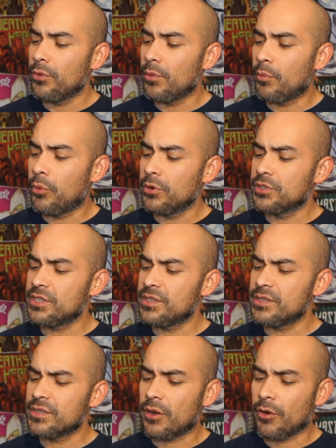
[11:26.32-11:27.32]

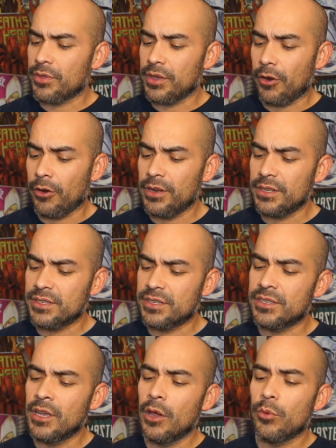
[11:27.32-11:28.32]
Borges are the
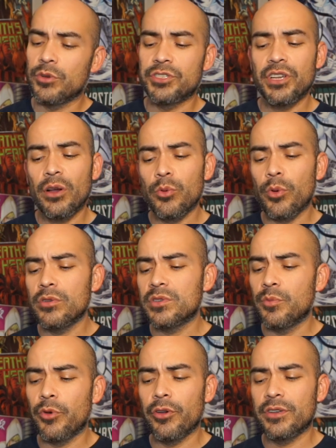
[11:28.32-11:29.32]
artists. Rochelle
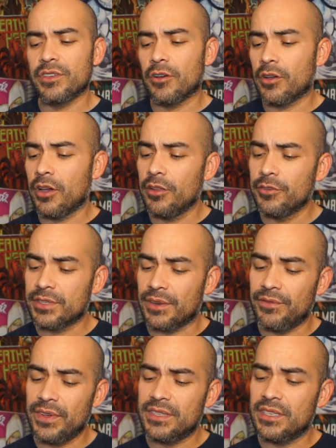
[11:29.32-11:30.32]
Rosenberg is on colors,
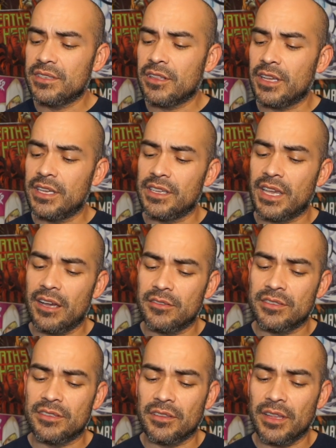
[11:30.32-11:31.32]
and VC's Clayton
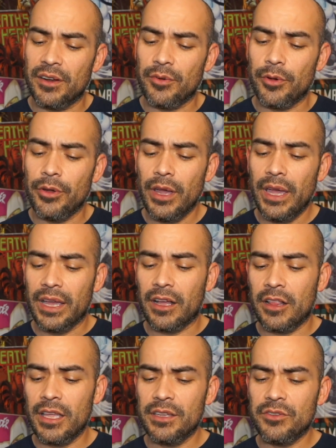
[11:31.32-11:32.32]
Cowles is the letterer. And
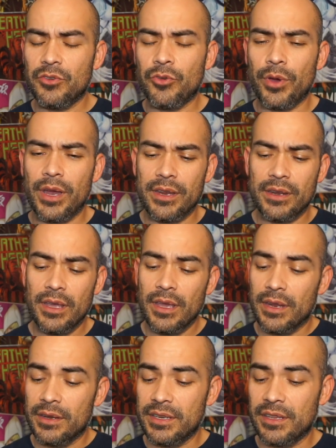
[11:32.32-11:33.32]
Clayton Crane
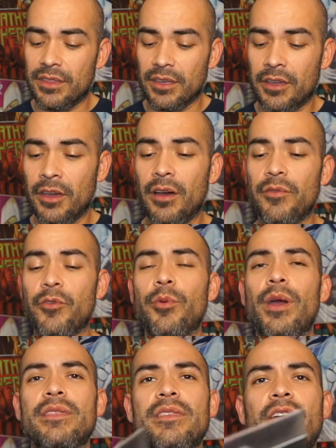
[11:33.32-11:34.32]
did the cover right